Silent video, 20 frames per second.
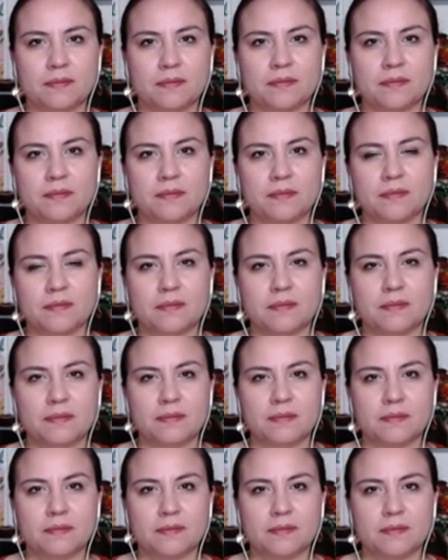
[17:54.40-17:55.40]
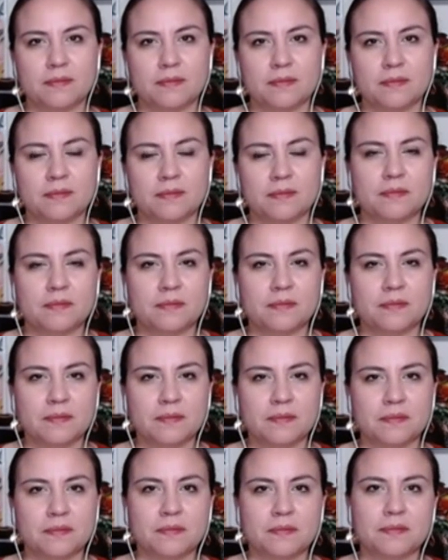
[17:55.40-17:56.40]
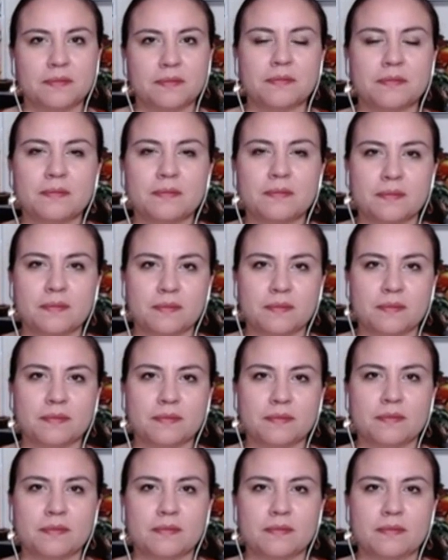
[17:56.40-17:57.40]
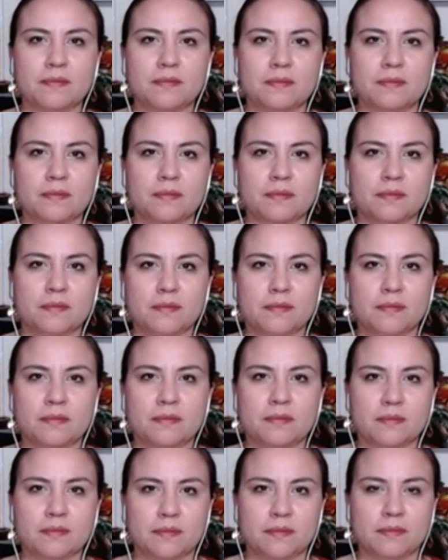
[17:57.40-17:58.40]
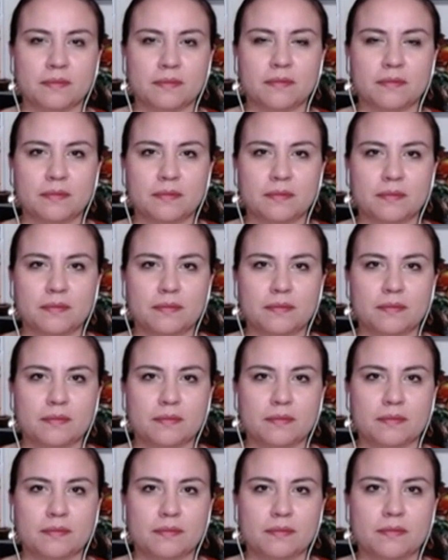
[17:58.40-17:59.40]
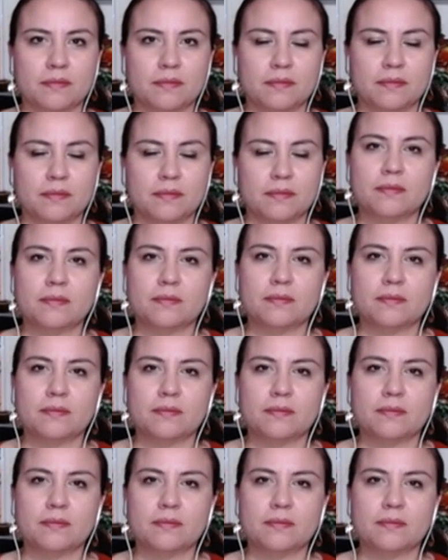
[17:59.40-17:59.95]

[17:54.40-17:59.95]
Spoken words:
(silent)